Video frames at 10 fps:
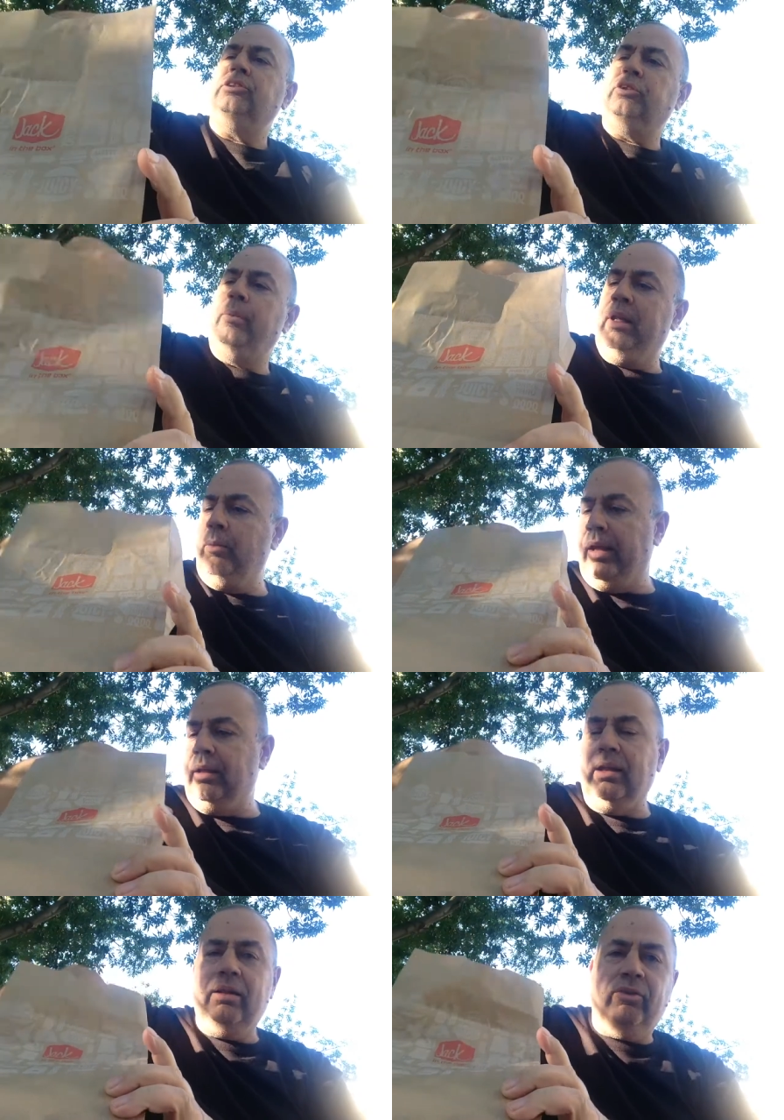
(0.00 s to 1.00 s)
So
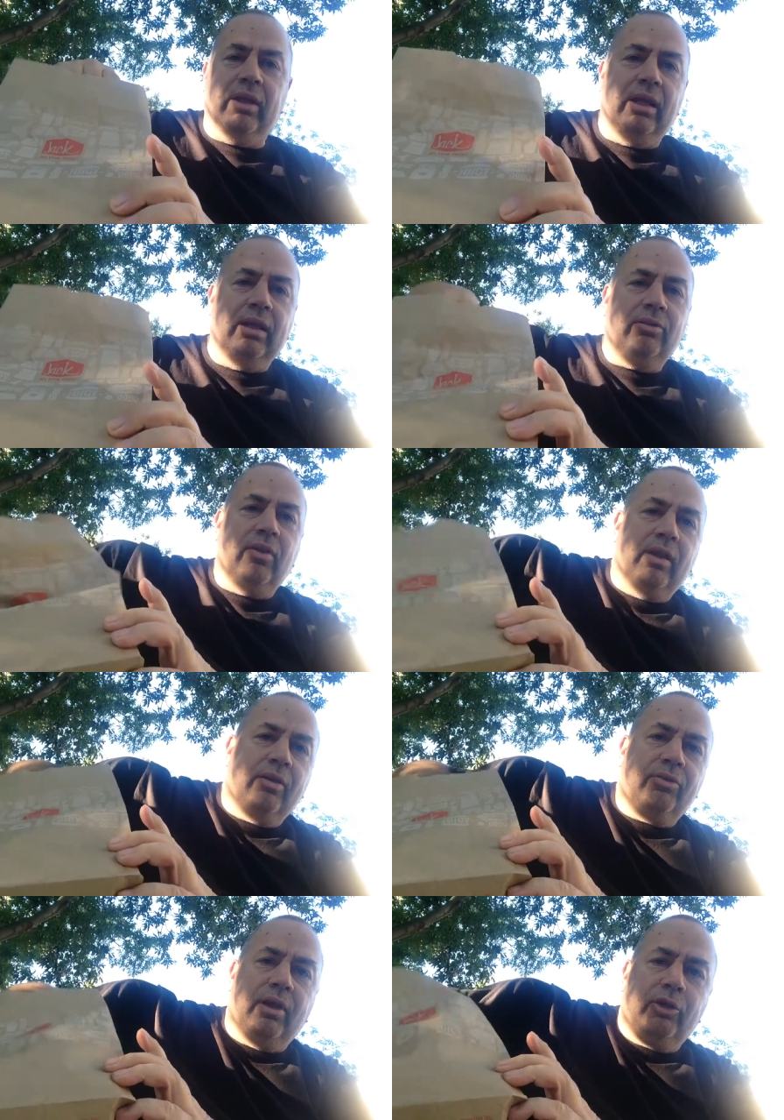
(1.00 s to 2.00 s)
anyway, let's get into this.